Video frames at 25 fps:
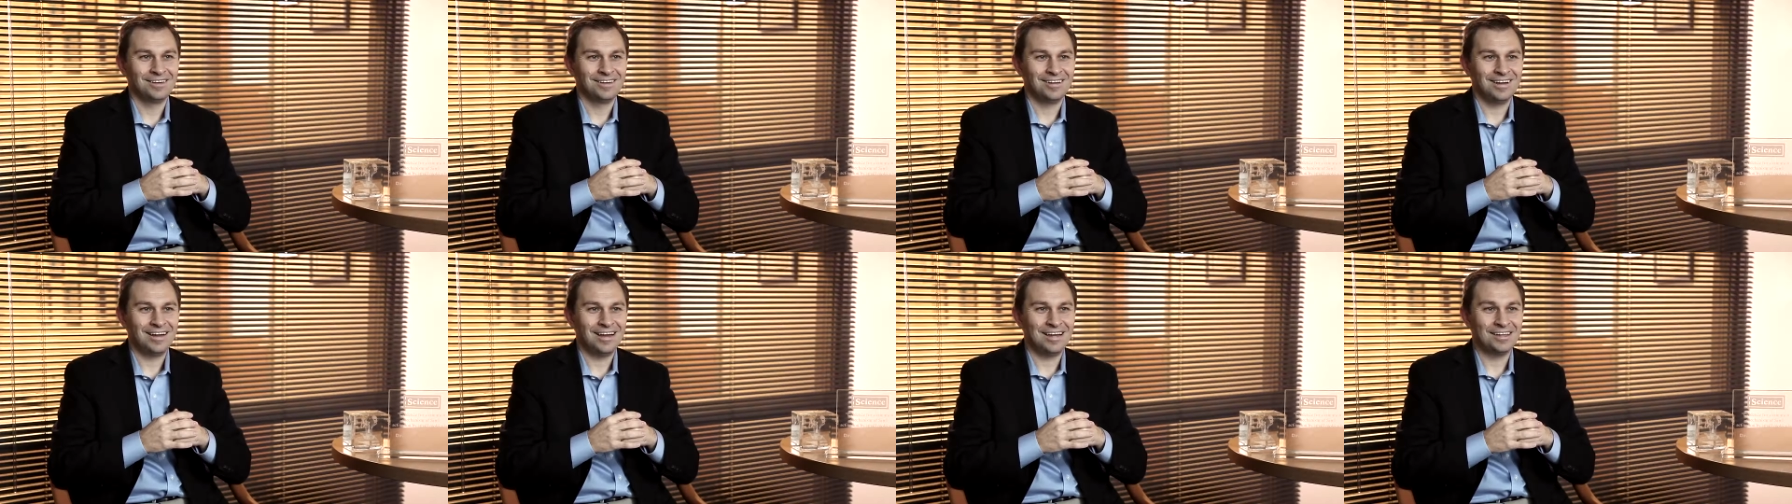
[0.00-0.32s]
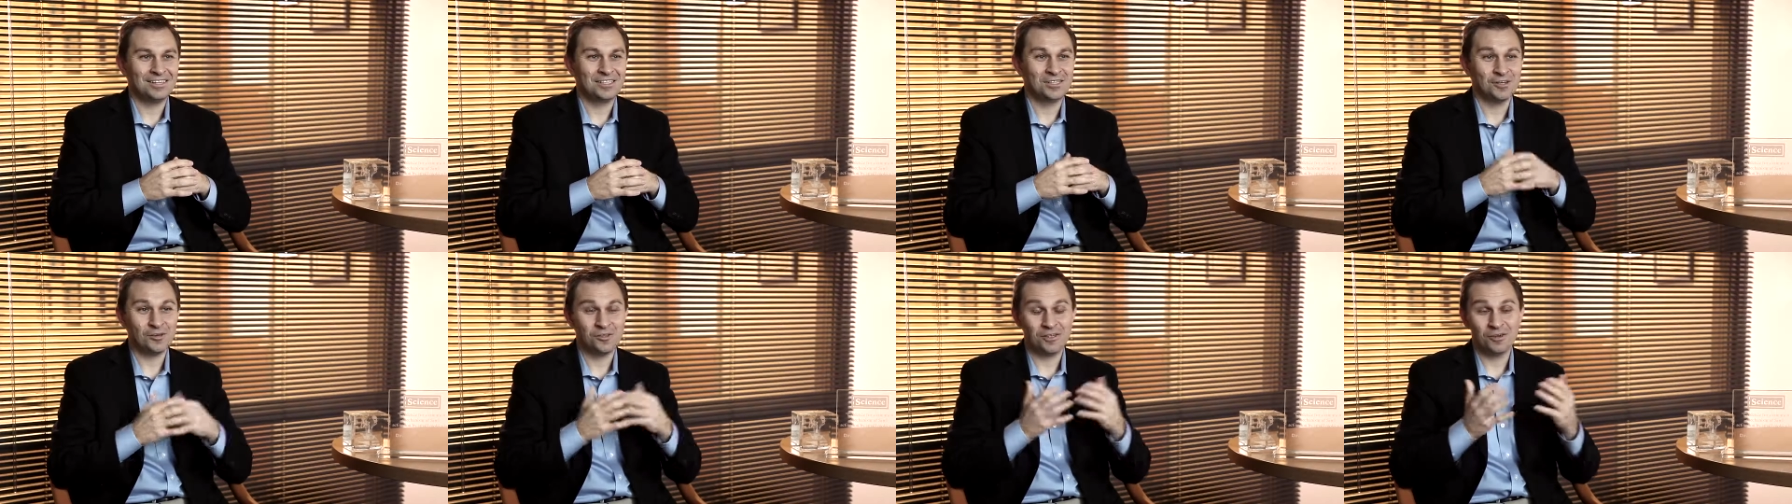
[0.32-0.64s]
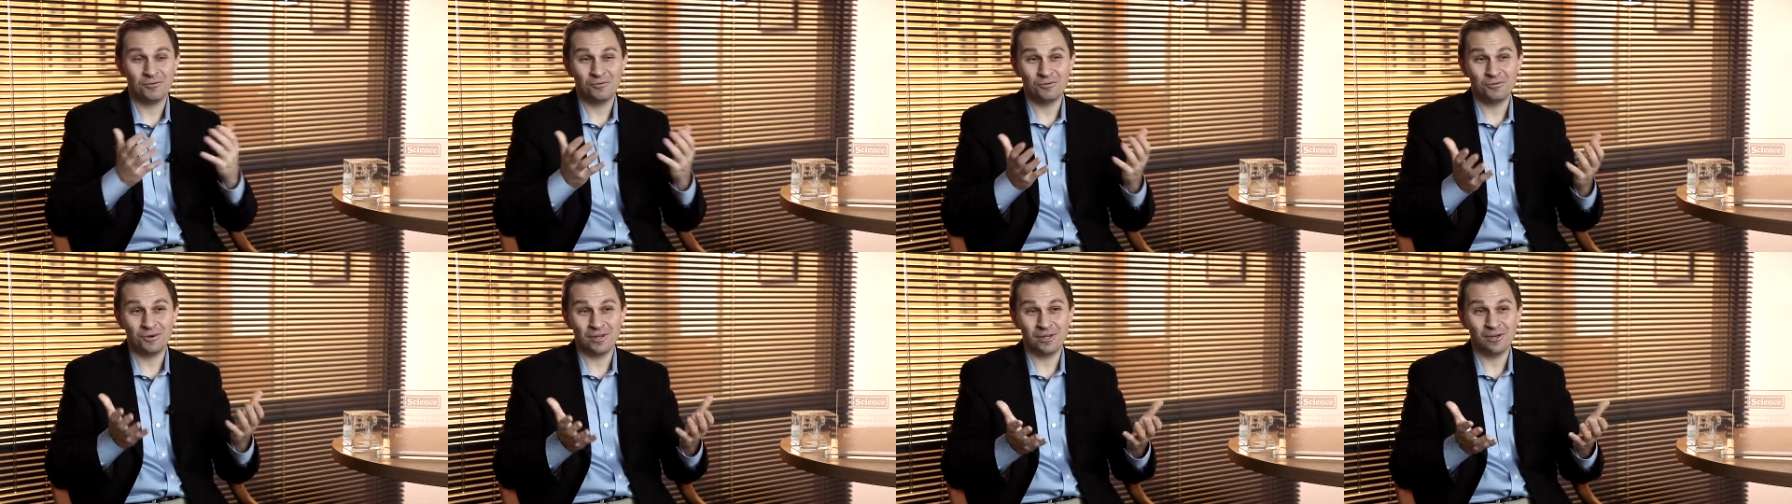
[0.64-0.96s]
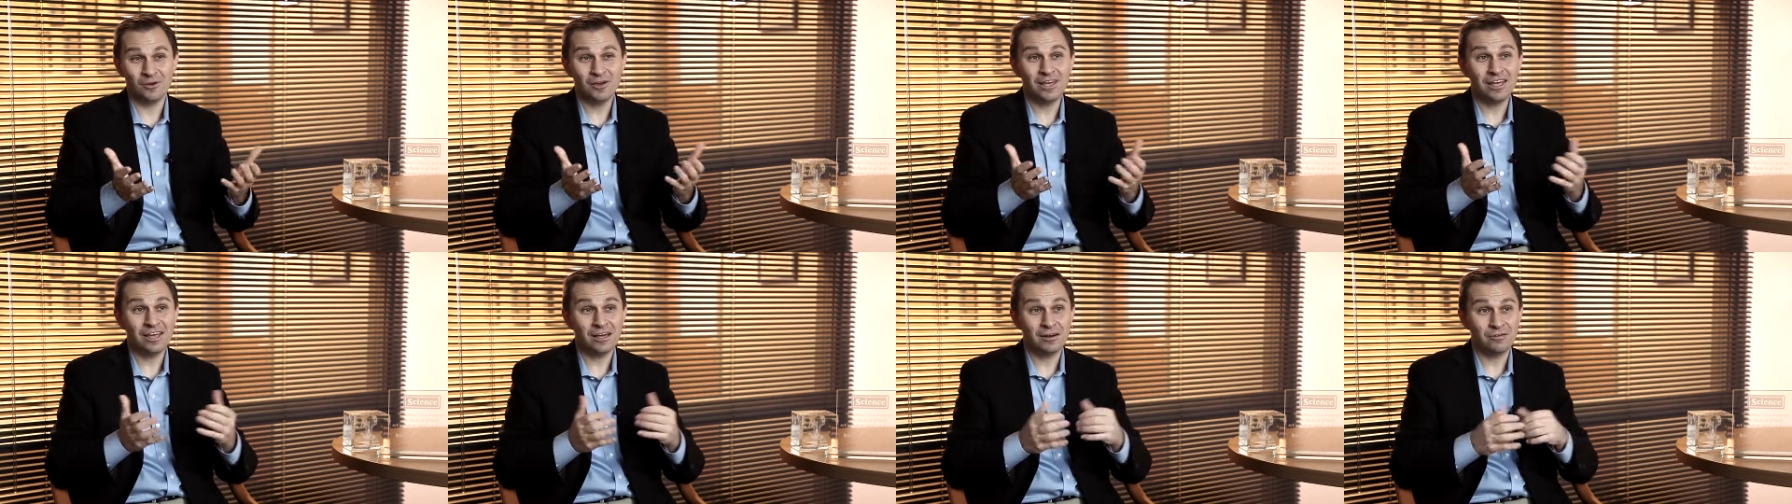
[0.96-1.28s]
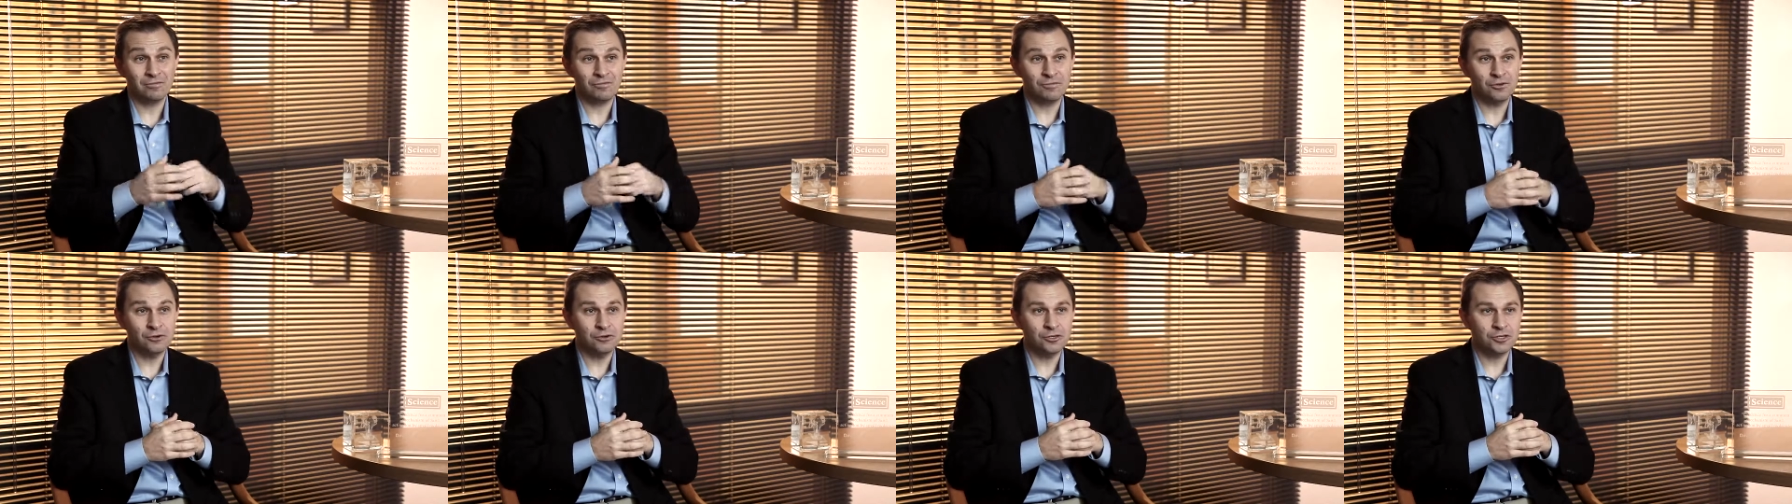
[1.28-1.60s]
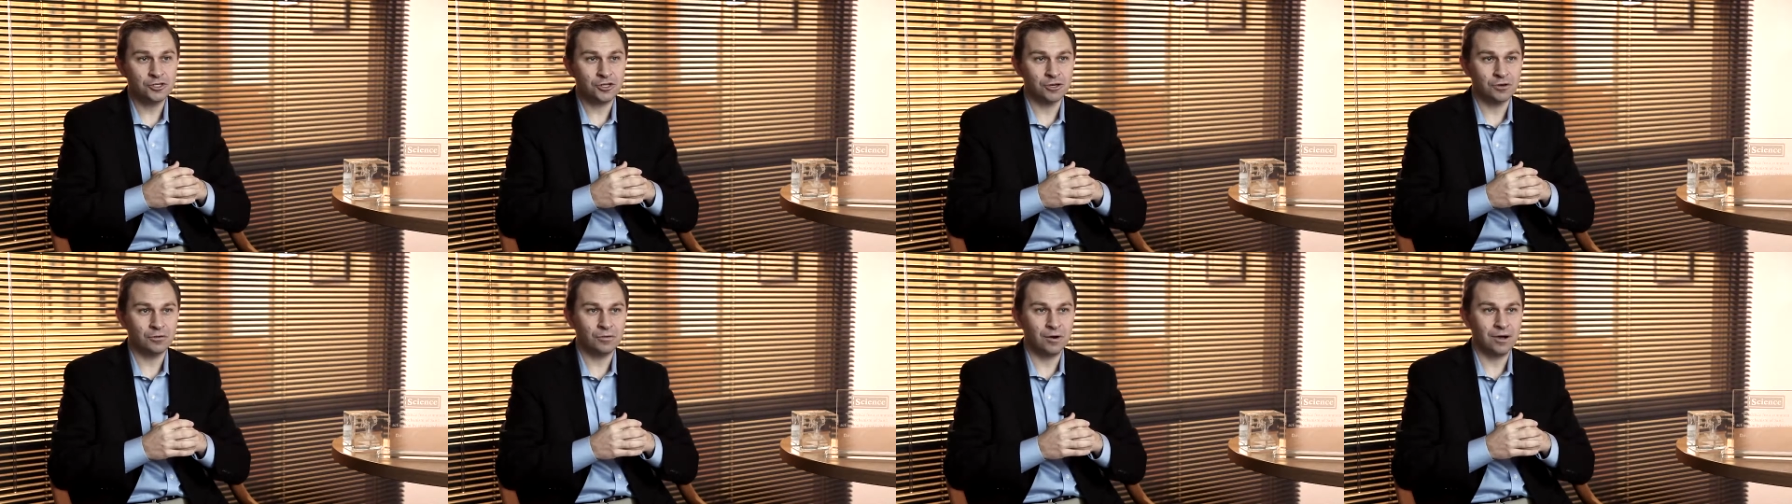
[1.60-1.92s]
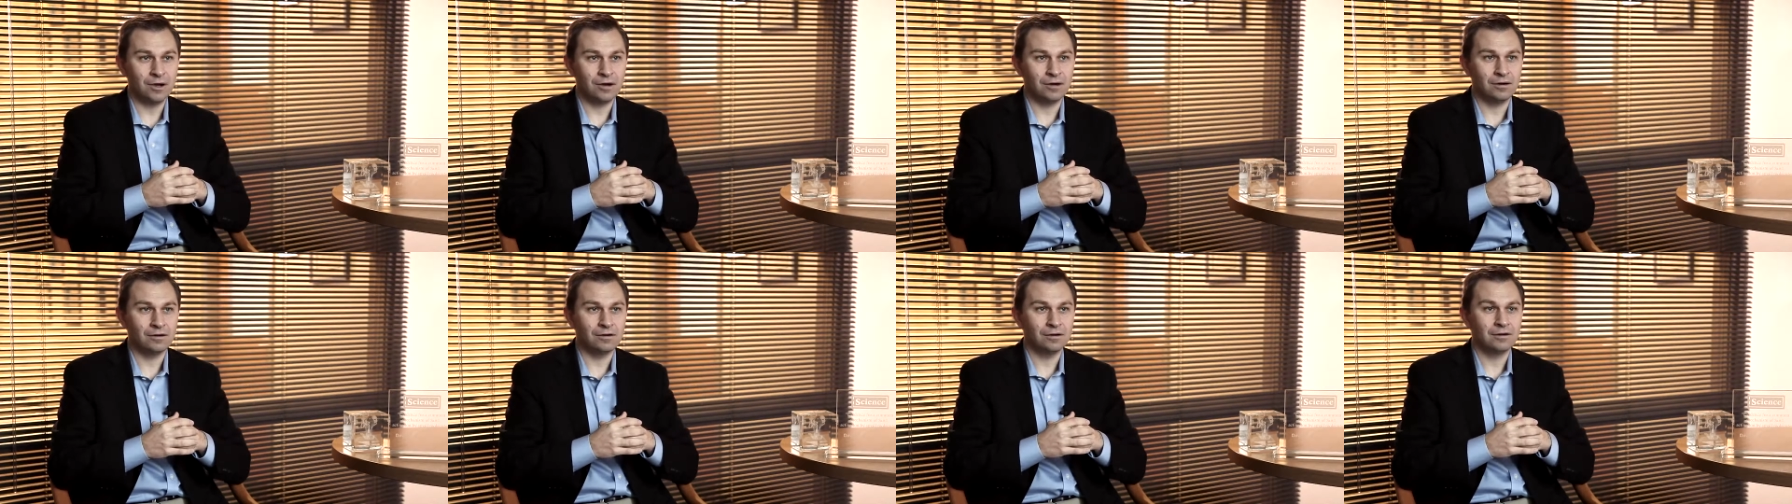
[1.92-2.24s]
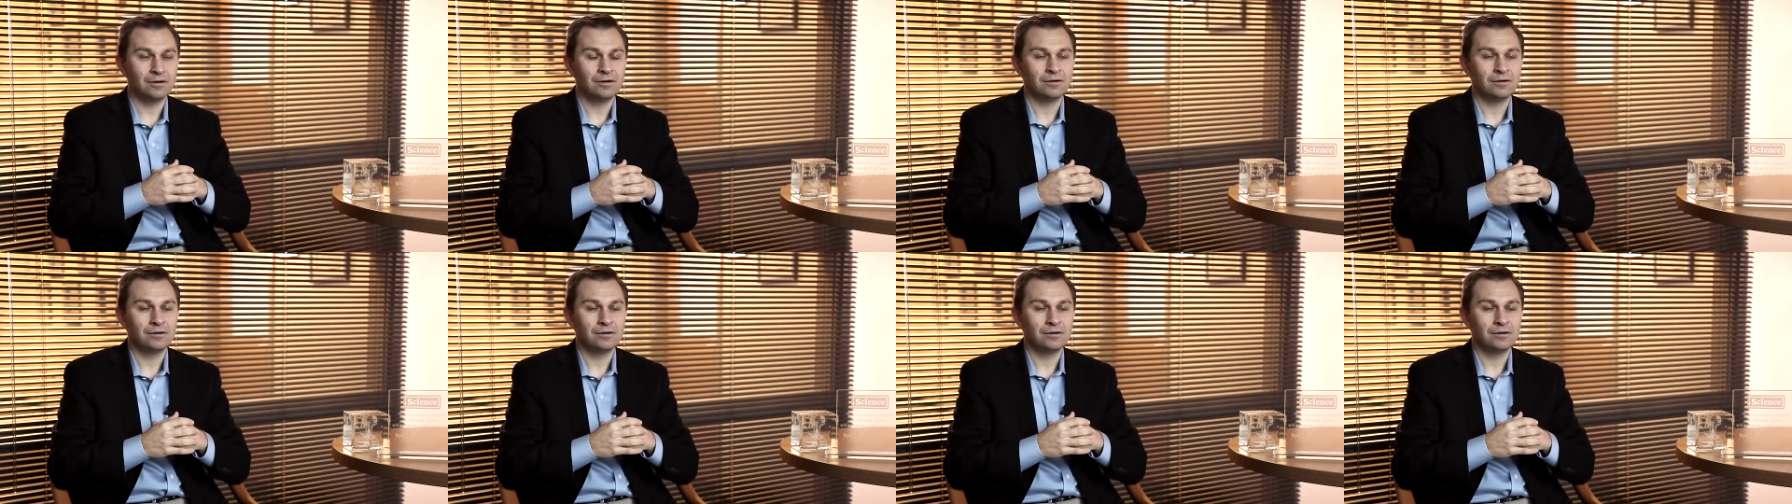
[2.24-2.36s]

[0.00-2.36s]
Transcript: And so that we're looking at a future where